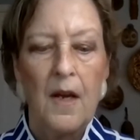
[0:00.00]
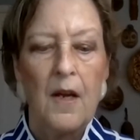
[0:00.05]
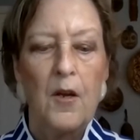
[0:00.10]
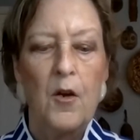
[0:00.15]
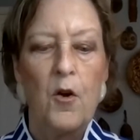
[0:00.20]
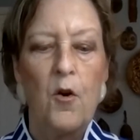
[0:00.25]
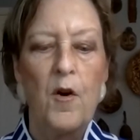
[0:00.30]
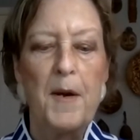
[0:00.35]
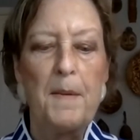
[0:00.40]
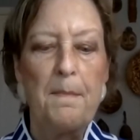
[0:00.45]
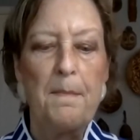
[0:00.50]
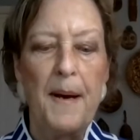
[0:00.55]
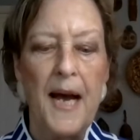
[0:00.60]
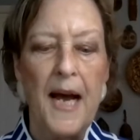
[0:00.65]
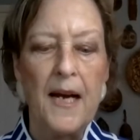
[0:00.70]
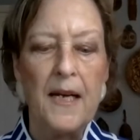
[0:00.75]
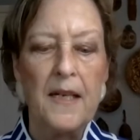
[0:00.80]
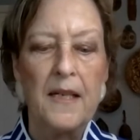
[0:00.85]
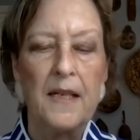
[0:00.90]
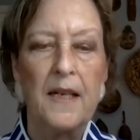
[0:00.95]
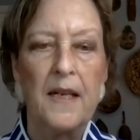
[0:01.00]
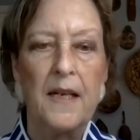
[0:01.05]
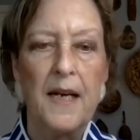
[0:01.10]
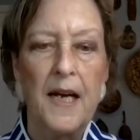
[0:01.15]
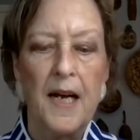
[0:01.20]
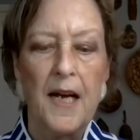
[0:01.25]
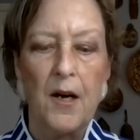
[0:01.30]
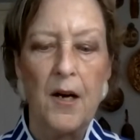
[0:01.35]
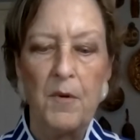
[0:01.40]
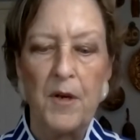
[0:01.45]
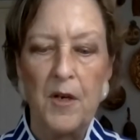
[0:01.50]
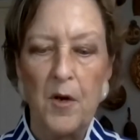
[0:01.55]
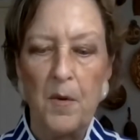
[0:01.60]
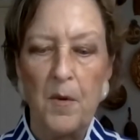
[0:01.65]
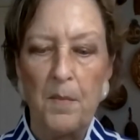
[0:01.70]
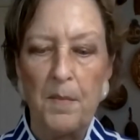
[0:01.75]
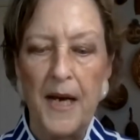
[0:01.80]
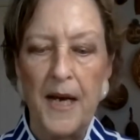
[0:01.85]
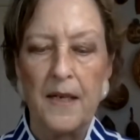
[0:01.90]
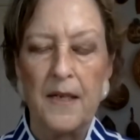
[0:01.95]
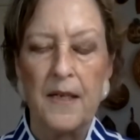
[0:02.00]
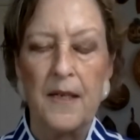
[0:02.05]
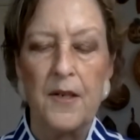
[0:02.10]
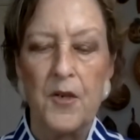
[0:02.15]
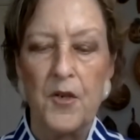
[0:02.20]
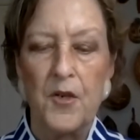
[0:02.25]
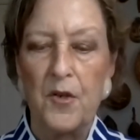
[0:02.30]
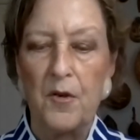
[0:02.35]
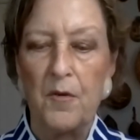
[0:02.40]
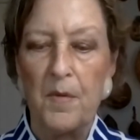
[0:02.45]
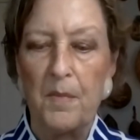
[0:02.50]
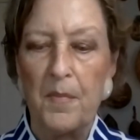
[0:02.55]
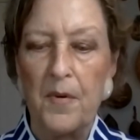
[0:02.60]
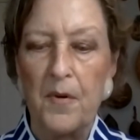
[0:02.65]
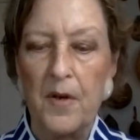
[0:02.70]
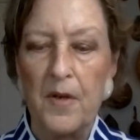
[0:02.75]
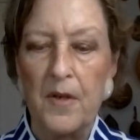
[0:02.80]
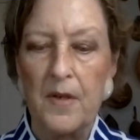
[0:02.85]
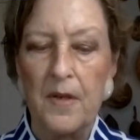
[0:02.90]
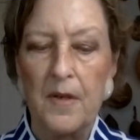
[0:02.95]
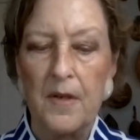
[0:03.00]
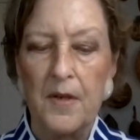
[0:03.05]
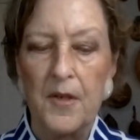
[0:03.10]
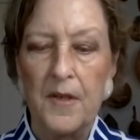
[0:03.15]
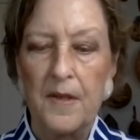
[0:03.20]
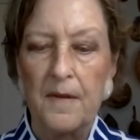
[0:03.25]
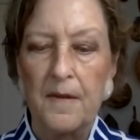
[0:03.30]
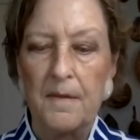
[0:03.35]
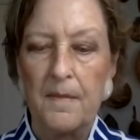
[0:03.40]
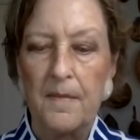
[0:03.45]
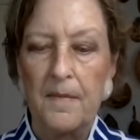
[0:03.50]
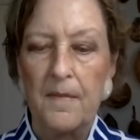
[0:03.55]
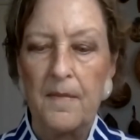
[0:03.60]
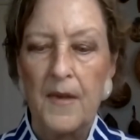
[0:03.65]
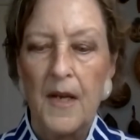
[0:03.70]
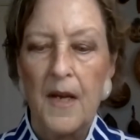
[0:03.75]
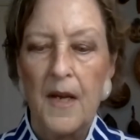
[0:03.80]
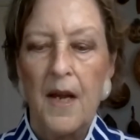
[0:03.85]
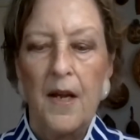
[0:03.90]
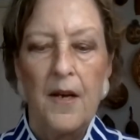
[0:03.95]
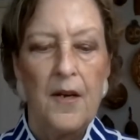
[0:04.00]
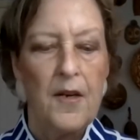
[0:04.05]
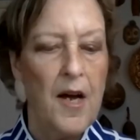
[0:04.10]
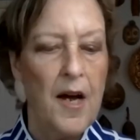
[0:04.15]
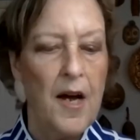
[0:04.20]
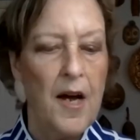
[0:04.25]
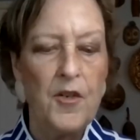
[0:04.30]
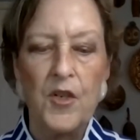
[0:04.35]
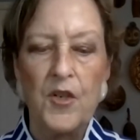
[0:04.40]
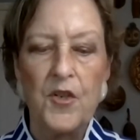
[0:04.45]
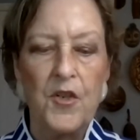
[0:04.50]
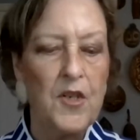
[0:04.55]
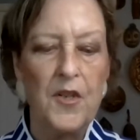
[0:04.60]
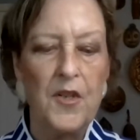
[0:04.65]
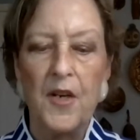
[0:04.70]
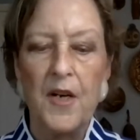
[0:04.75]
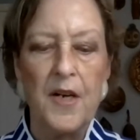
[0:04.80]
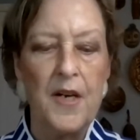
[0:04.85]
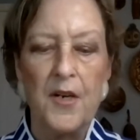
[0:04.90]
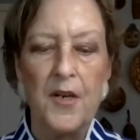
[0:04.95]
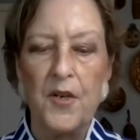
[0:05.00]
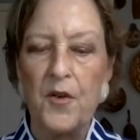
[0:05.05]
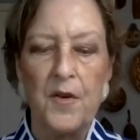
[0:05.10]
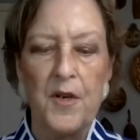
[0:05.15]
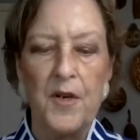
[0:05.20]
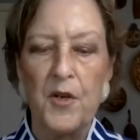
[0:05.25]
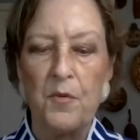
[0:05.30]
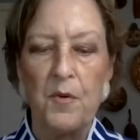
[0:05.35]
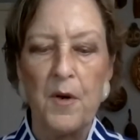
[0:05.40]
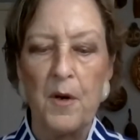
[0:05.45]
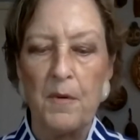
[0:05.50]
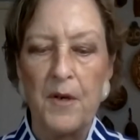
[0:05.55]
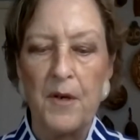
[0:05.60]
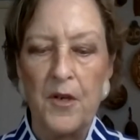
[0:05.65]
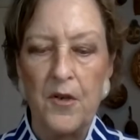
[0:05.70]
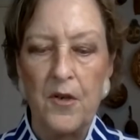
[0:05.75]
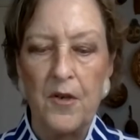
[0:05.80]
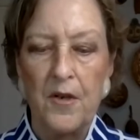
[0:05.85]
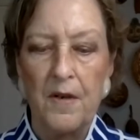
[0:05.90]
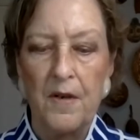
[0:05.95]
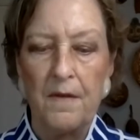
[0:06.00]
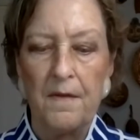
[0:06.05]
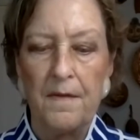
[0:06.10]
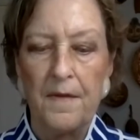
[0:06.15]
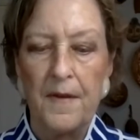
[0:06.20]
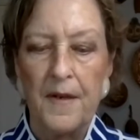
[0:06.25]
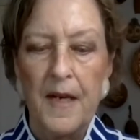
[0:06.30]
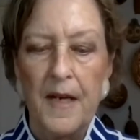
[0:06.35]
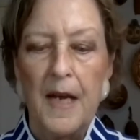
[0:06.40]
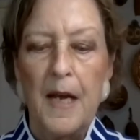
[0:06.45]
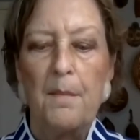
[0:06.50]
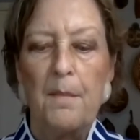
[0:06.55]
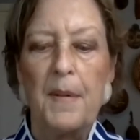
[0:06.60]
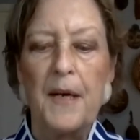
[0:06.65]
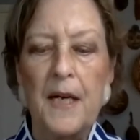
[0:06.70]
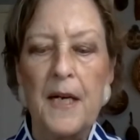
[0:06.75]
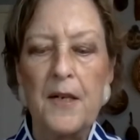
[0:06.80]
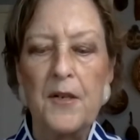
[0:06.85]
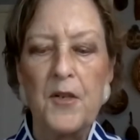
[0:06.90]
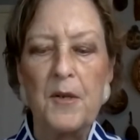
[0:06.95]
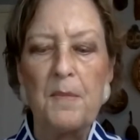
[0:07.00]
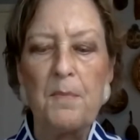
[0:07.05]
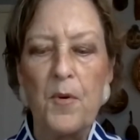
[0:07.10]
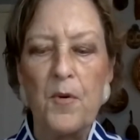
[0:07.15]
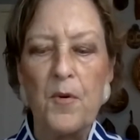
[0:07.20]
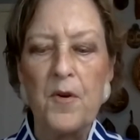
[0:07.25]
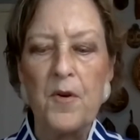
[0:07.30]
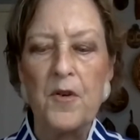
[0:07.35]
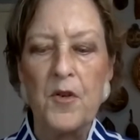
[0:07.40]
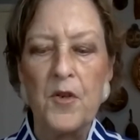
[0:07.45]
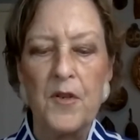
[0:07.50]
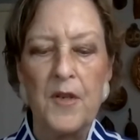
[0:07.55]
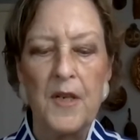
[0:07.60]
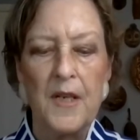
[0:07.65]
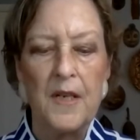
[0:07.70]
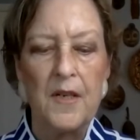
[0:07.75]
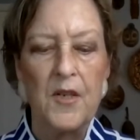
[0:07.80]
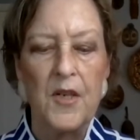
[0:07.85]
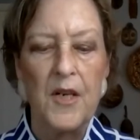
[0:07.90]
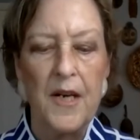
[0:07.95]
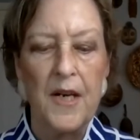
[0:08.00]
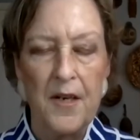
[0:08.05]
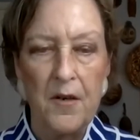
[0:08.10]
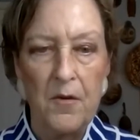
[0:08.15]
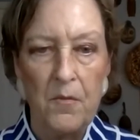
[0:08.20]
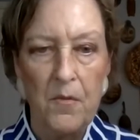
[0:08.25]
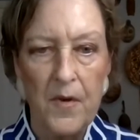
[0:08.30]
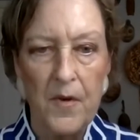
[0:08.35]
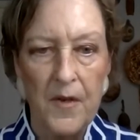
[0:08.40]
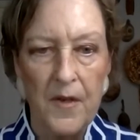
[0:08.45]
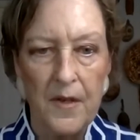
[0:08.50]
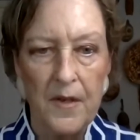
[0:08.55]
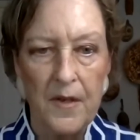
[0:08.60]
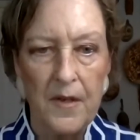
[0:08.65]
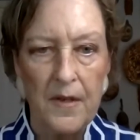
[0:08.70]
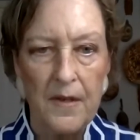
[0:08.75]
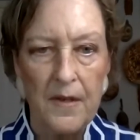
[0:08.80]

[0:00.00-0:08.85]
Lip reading: Going back and how we go back is so important. Not just to the countries where we serve, but it is important to the entire world,